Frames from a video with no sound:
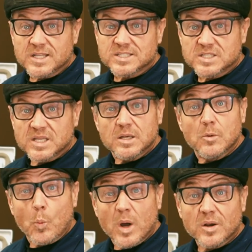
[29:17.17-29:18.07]
listed
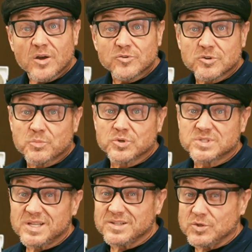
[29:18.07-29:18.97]

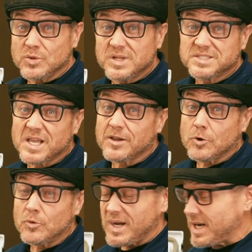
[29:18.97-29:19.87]
100% duty
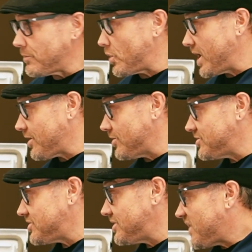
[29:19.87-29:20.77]
cycle rated
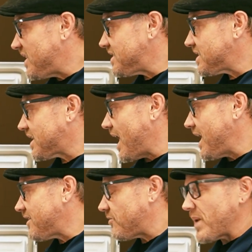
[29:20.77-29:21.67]
breakers. This is
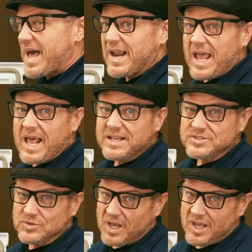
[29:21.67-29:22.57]
kind of badass,
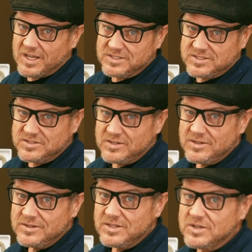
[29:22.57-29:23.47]
you guys.
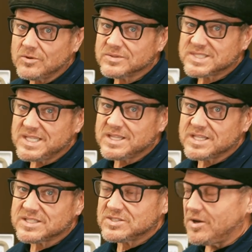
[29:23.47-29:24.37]
You don't see
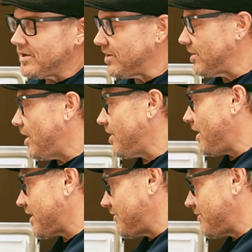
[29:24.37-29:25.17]
this on a lot